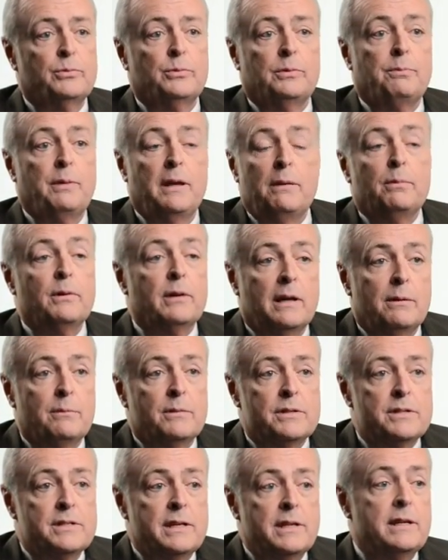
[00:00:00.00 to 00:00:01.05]
When people come
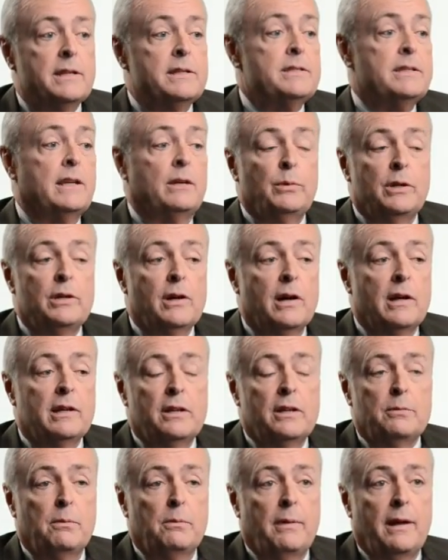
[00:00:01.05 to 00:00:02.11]
to see us and we talk to
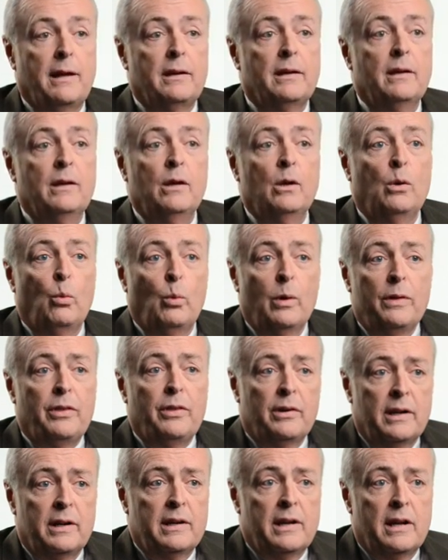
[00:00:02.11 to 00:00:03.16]
them about what
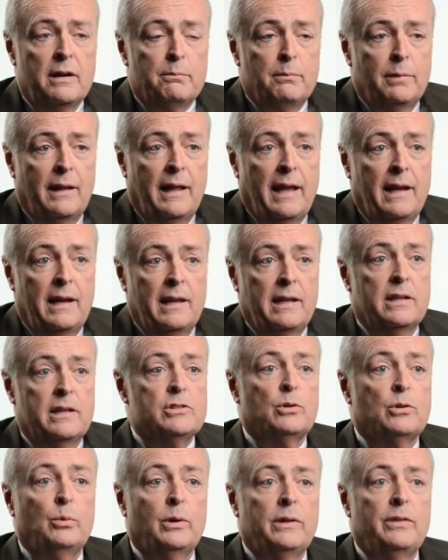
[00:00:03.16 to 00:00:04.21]
their income plan
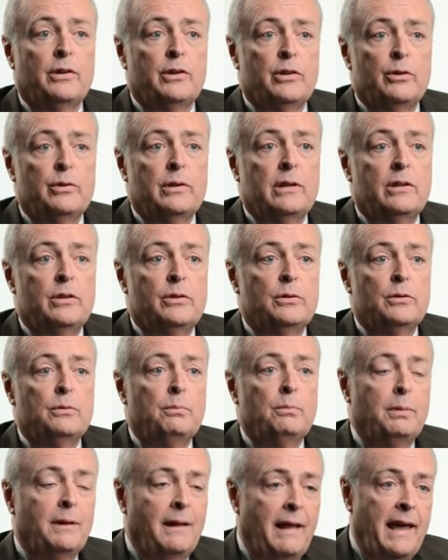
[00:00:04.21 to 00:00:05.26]
is or what they're doing to
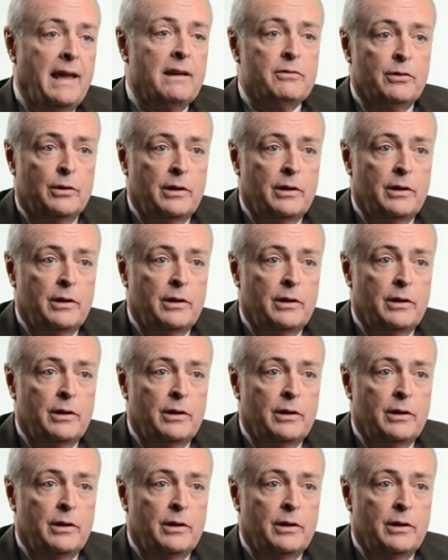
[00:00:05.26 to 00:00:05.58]
plan for